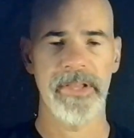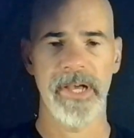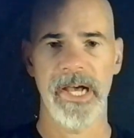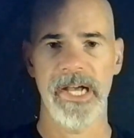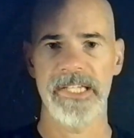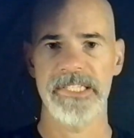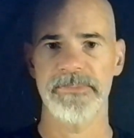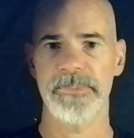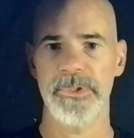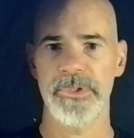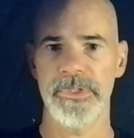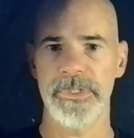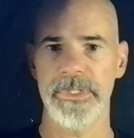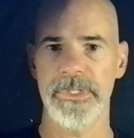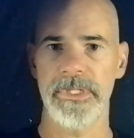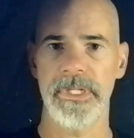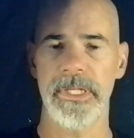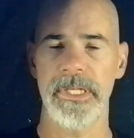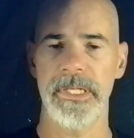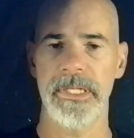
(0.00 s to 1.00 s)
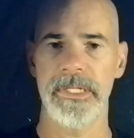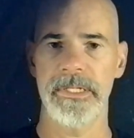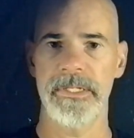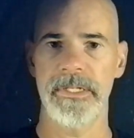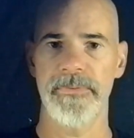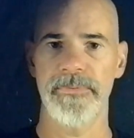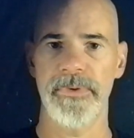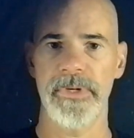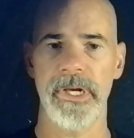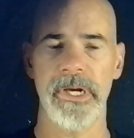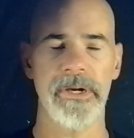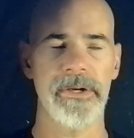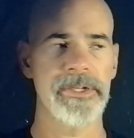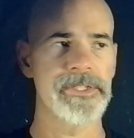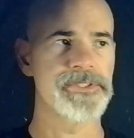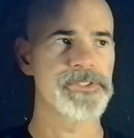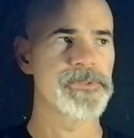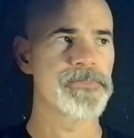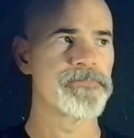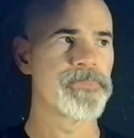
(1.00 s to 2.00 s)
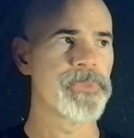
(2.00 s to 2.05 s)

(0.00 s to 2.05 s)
the hospital in different areas.